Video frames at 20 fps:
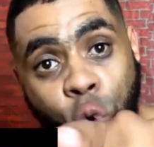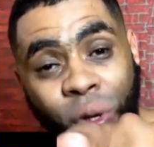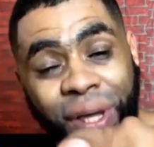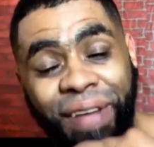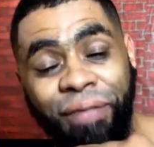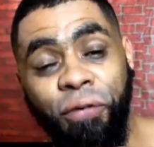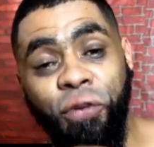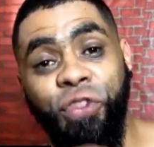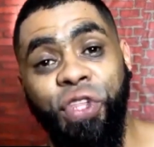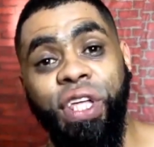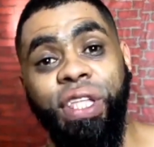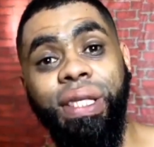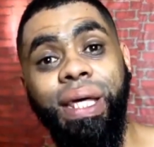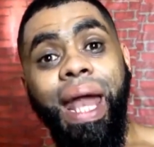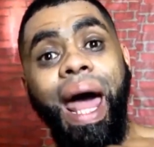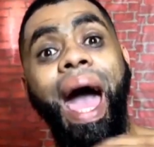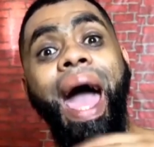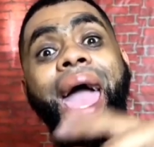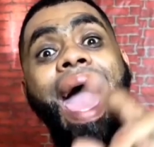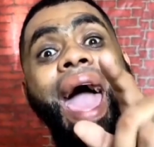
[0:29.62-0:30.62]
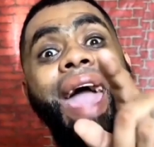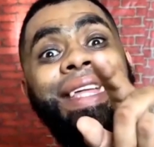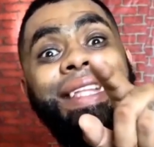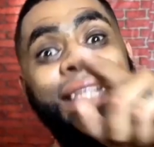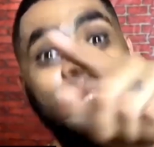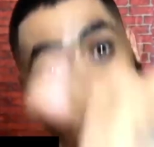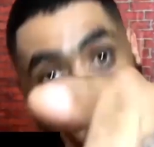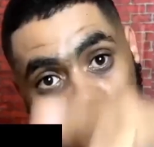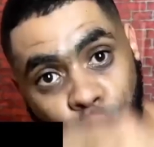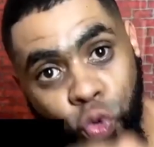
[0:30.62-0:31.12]
If you think that I hate
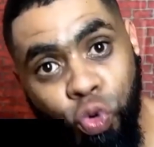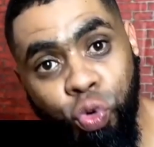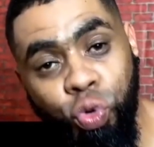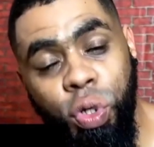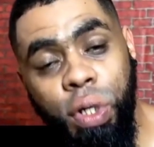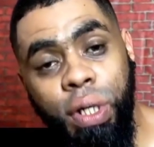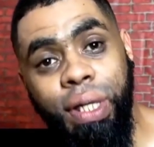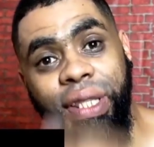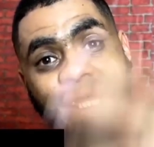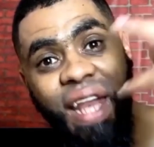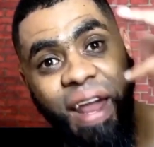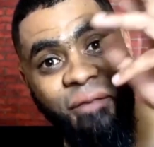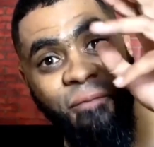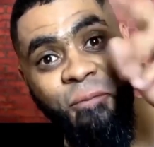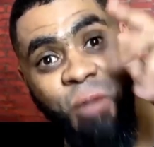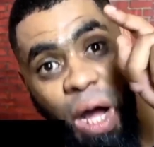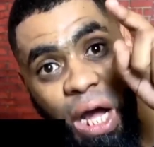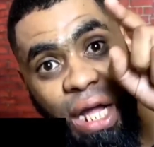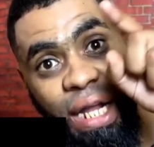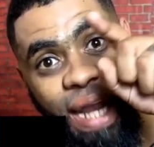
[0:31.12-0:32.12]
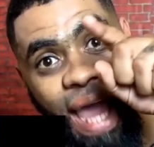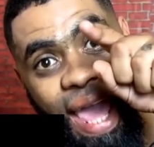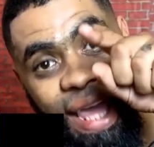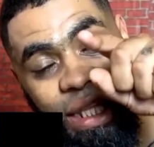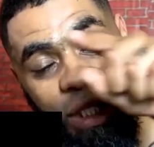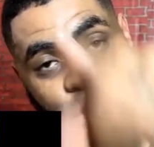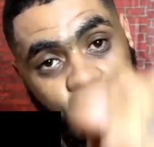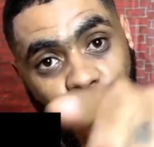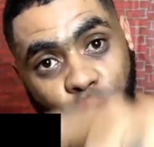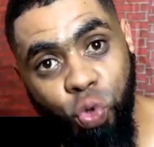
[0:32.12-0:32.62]
you, then I fucking
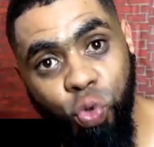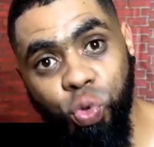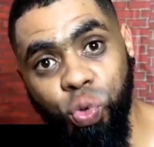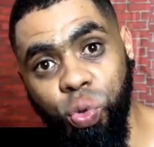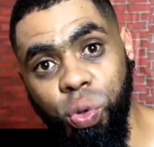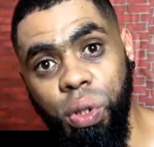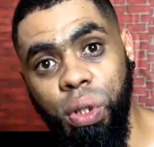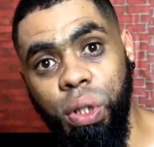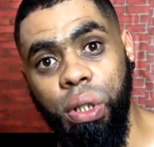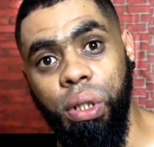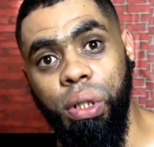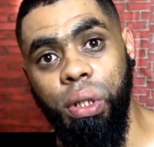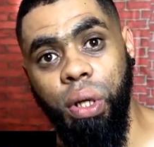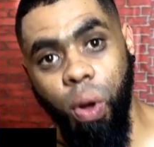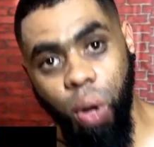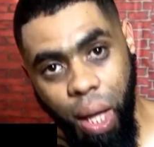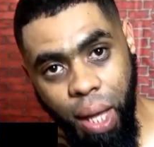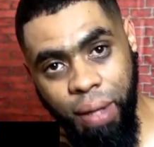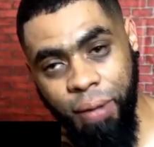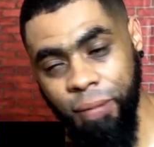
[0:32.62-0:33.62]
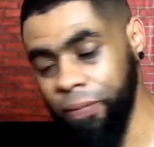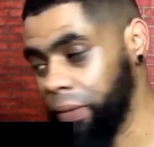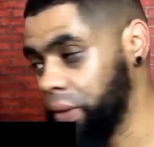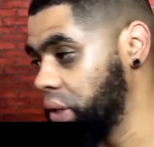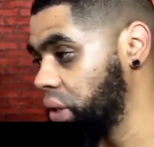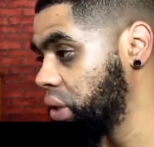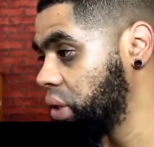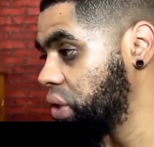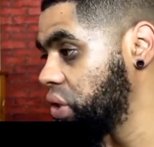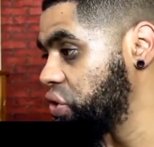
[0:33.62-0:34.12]
hate you. Okay?
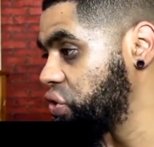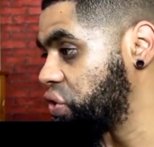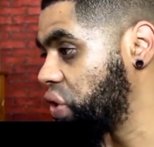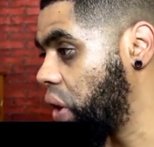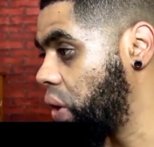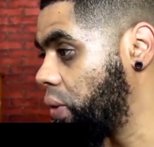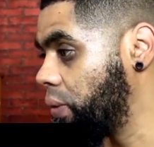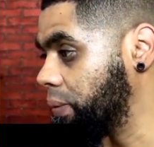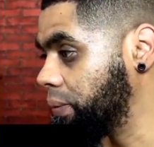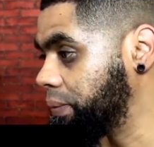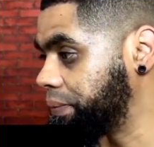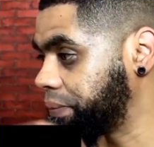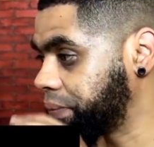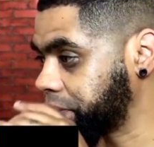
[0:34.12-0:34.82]
So.